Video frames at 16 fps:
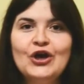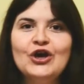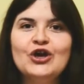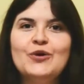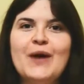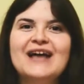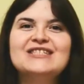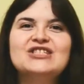who
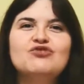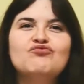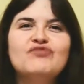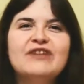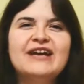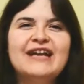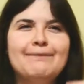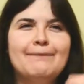has to
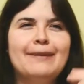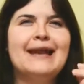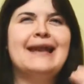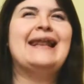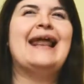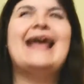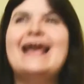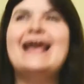really
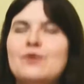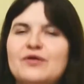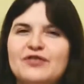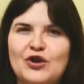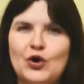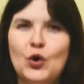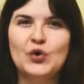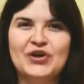play with
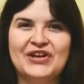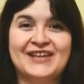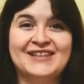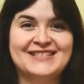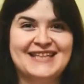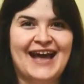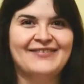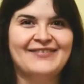the
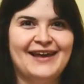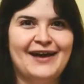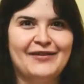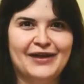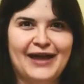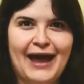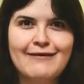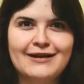audience and the other
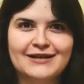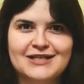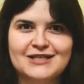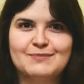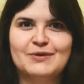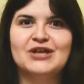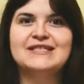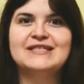characters
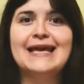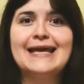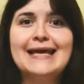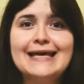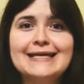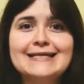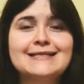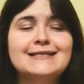because he
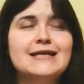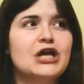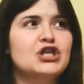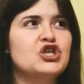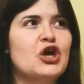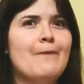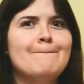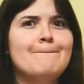is
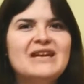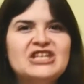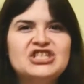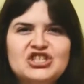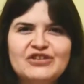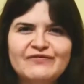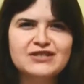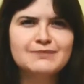such a
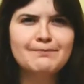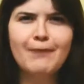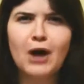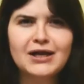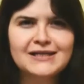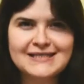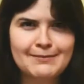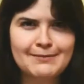mischievous
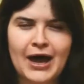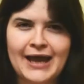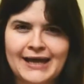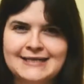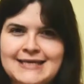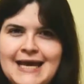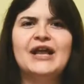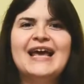
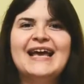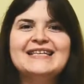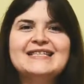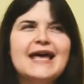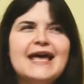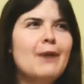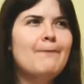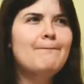mastermind. He's
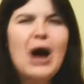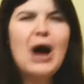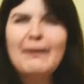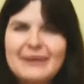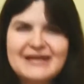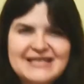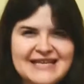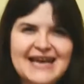like a
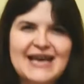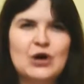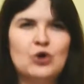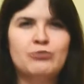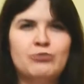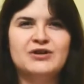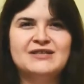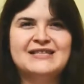puppeteer
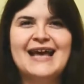almost.